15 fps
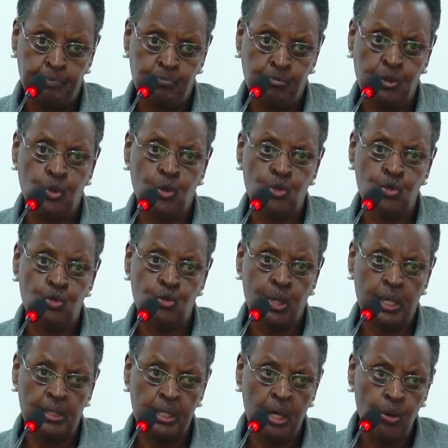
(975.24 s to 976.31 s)
Because we
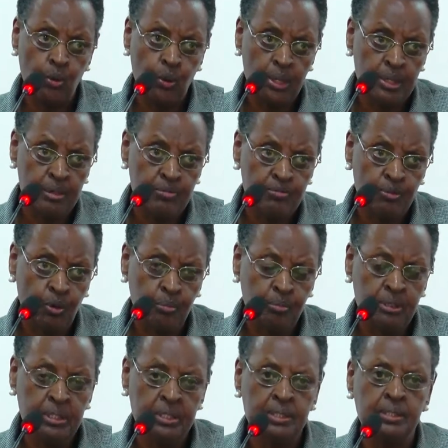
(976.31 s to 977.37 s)
are now well
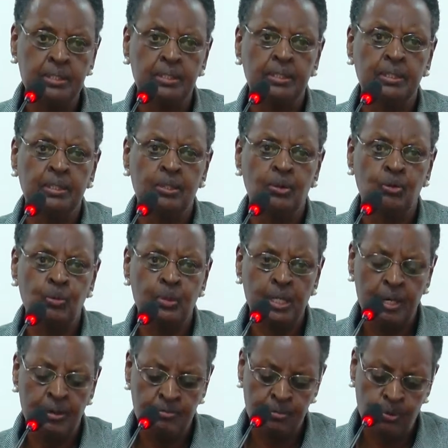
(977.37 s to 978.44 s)
informed, we
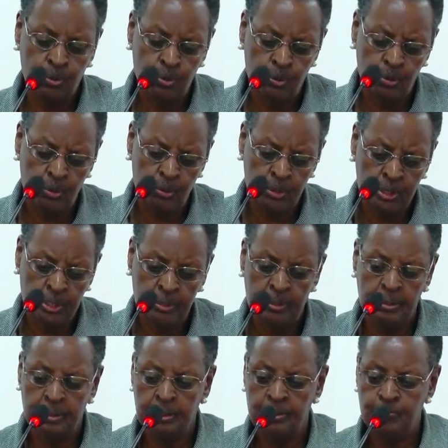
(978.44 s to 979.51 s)
have all
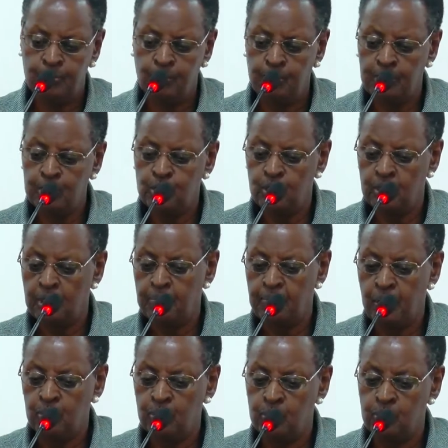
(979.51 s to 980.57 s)
the information
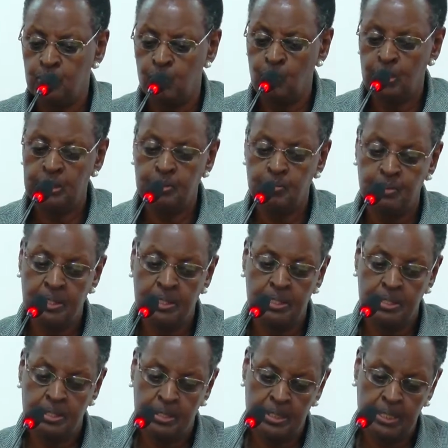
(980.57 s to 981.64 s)
about what
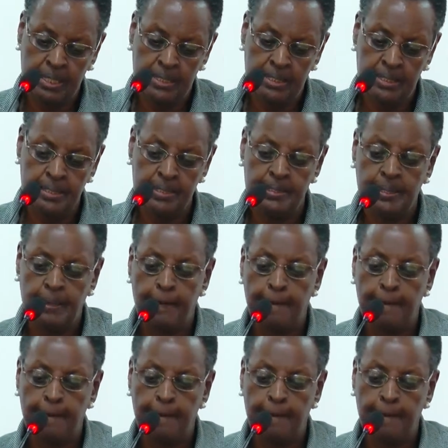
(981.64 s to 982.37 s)
brings charges,